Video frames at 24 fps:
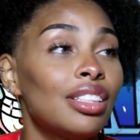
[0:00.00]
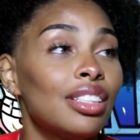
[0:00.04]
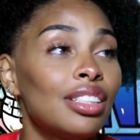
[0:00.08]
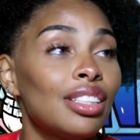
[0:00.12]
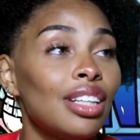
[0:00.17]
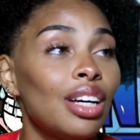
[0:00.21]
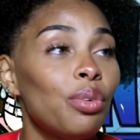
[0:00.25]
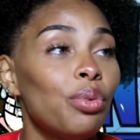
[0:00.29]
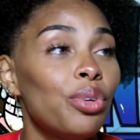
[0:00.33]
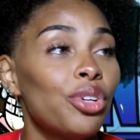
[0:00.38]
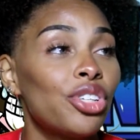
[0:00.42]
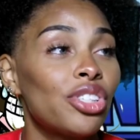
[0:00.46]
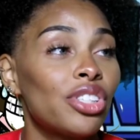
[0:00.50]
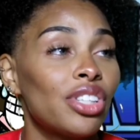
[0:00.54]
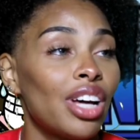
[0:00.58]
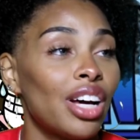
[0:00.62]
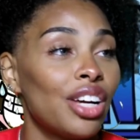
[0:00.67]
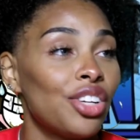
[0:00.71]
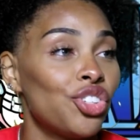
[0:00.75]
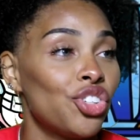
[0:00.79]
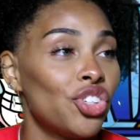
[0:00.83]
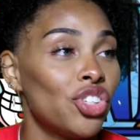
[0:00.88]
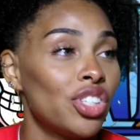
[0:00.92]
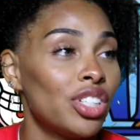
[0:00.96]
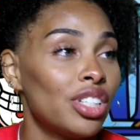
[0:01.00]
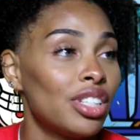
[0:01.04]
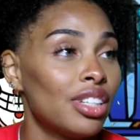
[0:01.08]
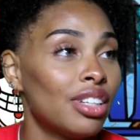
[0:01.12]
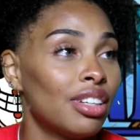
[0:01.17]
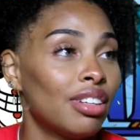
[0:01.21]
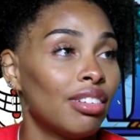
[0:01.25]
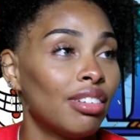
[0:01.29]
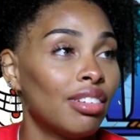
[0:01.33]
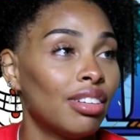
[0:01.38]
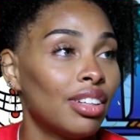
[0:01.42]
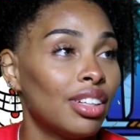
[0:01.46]
I wish
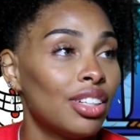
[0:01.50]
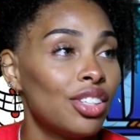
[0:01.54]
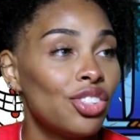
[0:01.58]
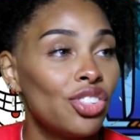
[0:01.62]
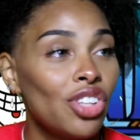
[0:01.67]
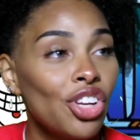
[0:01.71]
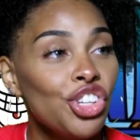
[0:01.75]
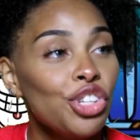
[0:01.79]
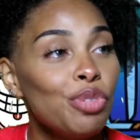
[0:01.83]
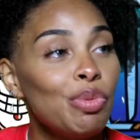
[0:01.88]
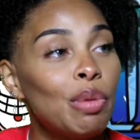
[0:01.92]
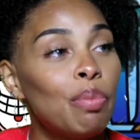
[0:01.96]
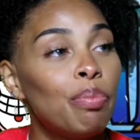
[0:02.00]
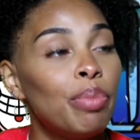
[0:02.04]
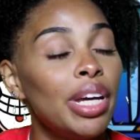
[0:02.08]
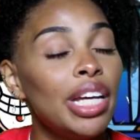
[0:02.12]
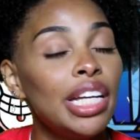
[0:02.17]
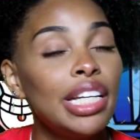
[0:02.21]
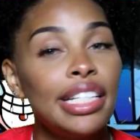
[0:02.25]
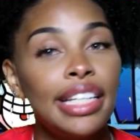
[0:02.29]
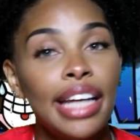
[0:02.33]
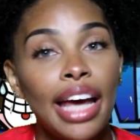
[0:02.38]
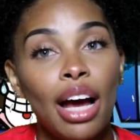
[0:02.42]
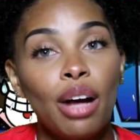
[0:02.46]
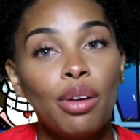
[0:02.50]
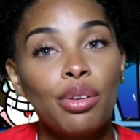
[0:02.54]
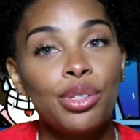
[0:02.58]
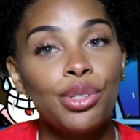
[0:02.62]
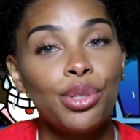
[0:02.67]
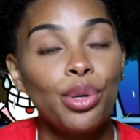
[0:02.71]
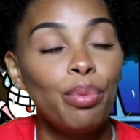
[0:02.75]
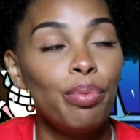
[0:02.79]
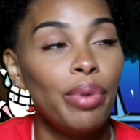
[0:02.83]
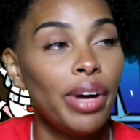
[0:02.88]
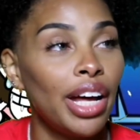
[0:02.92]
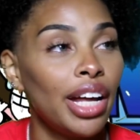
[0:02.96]
Sanji's been beaten down
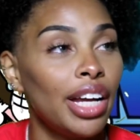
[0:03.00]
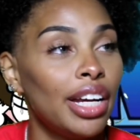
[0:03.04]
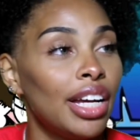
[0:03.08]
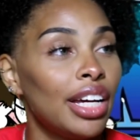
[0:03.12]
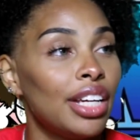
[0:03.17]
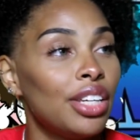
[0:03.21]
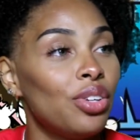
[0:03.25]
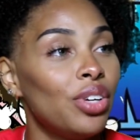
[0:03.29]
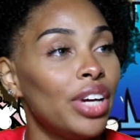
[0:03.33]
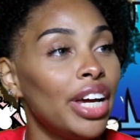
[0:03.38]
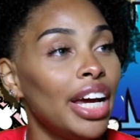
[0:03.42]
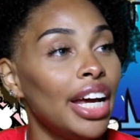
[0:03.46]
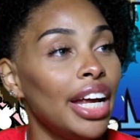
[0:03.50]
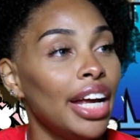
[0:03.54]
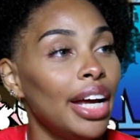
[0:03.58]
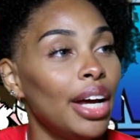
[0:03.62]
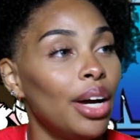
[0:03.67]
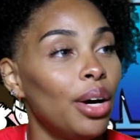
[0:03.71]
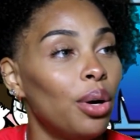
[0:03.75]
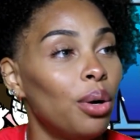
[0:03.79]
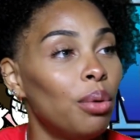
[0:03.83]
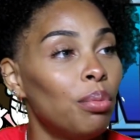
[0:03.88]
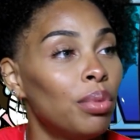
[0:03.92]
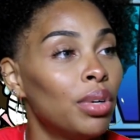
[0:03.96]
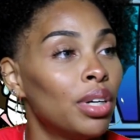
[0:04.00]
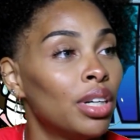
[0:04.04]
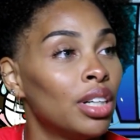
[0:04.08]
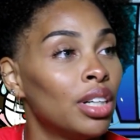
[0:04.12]
so bad, you can't help.